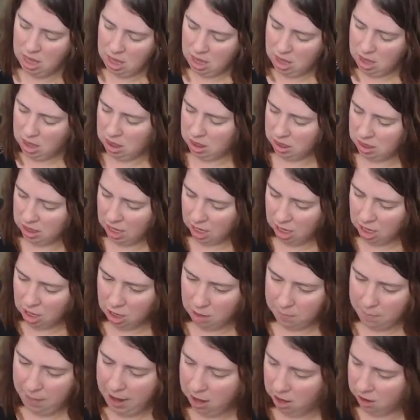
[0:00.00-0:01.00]
thicker
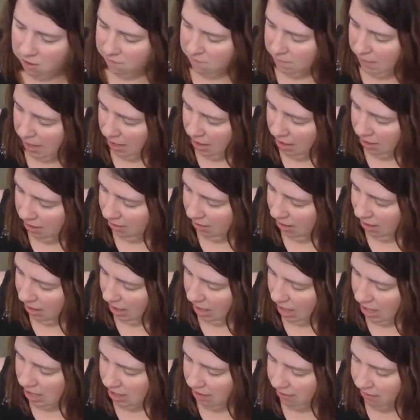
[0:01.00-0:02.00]
pair of mittens that I
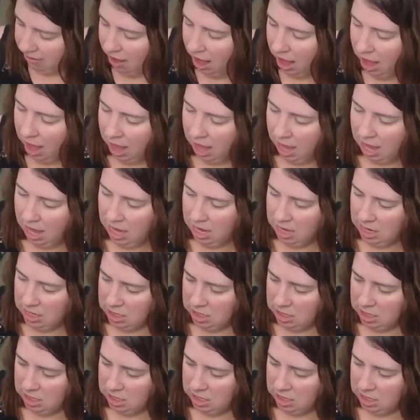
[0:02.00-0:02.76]
designed